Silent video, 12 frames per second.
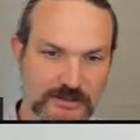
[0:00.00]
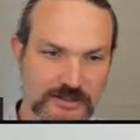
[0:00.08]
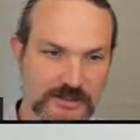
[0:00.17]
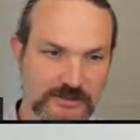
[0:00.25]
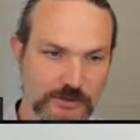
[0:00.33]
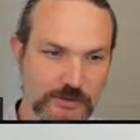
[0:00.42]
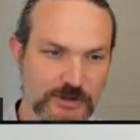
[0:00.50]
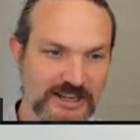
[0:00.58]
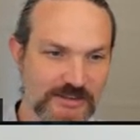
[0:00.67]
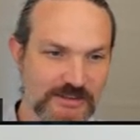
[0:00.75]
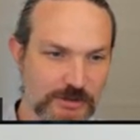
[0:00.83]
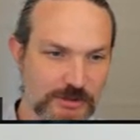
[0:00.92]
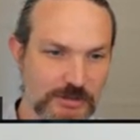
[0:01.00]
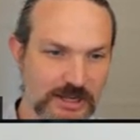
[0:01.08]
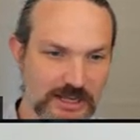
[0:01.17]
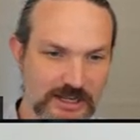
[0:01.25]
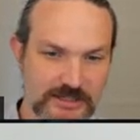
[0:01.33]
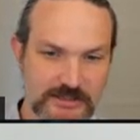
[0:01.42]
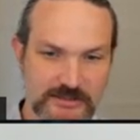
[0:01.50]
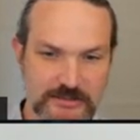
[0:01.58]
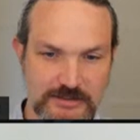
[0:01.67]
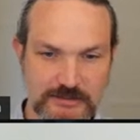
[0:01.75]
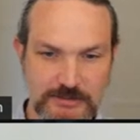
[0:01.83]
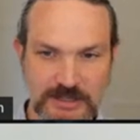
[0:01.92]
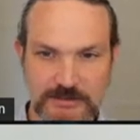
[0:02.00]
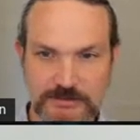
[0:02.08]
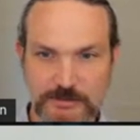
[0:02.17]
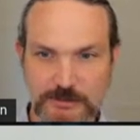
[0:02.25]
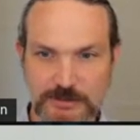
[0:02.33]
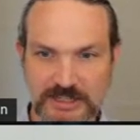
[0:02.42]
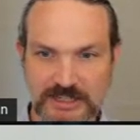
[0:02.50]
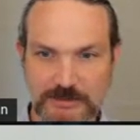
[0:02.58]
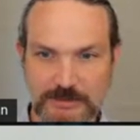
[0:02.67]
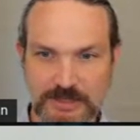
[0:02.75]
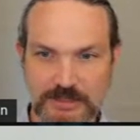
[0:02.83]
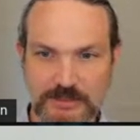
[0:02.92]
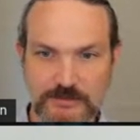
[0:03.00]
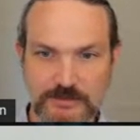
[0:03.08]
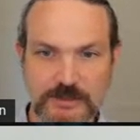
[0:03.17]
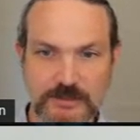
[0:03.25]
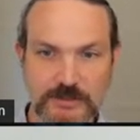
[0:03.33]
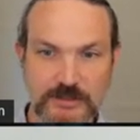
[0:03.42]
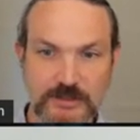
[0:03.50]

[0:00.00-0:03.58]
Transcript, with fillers: Like if you're going to have one pod, you might as well make it API server.